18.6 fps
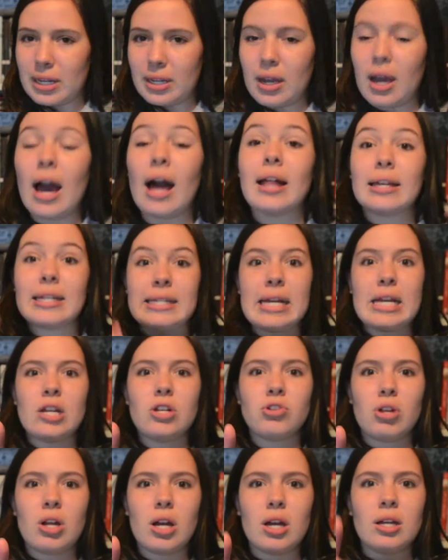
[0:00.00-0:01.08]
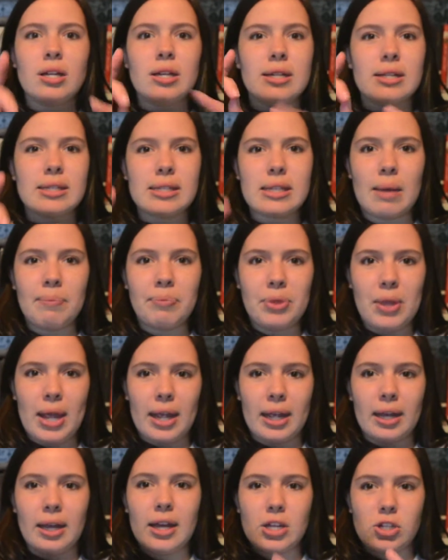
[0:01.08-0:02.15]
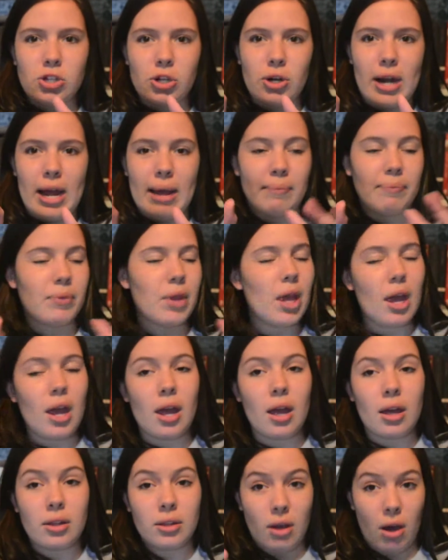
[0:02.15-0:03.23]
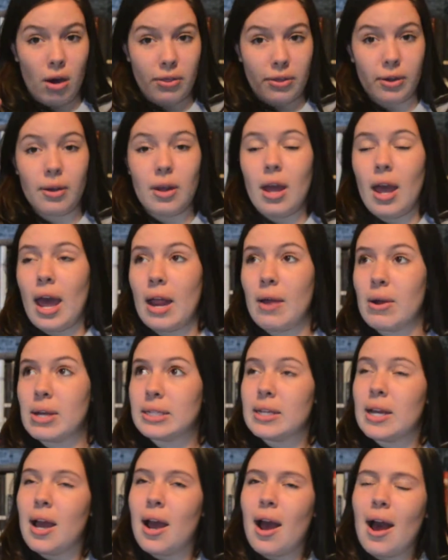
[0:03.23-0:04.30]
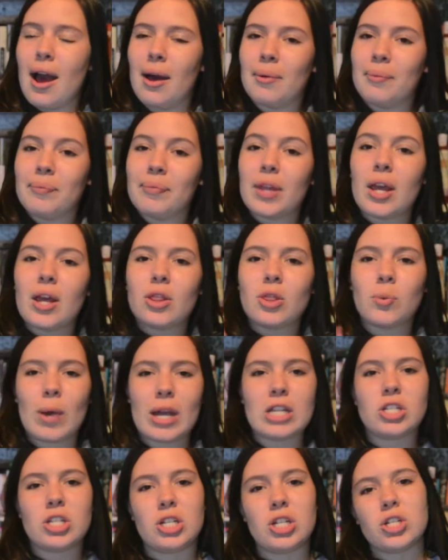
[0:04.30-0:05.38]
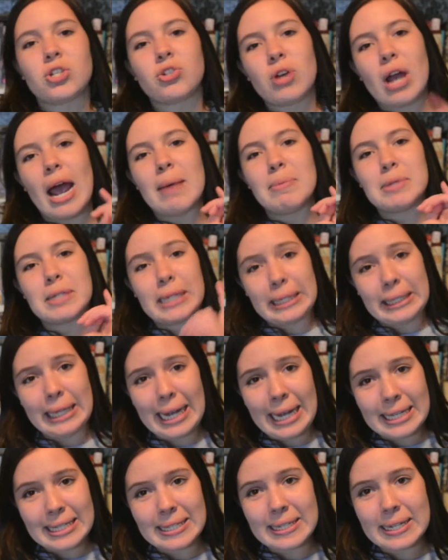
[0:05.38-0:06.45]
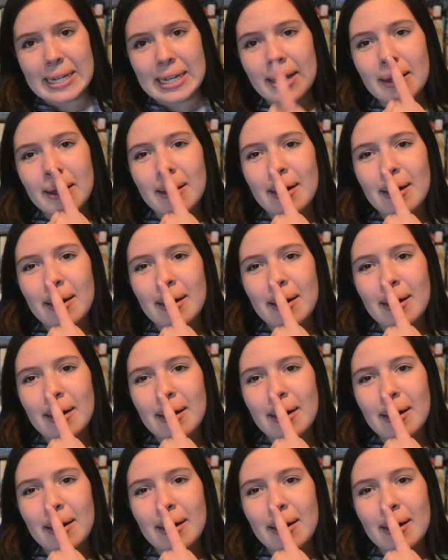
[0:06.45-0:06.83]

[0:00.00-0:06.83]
Alexandra something is her name, the author. Anyways, the way she described Clancy,